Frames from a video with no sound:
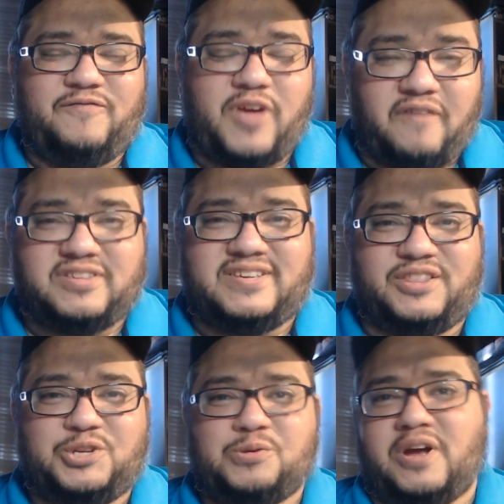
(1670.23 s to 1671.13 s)
If you haven't
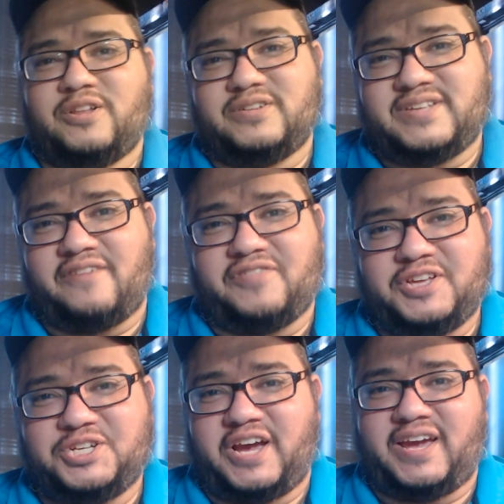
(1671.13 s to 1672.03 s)
seen the trailer,
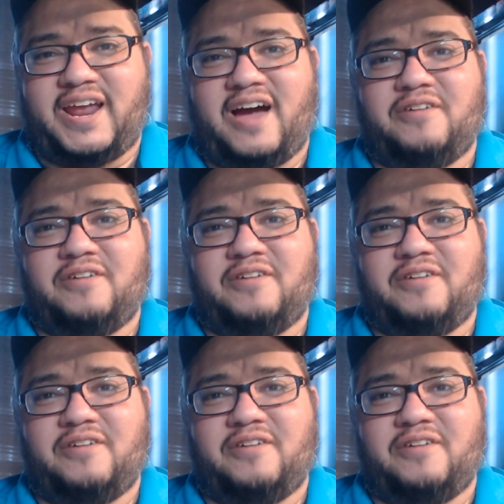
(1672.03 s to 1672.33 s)
definitely check it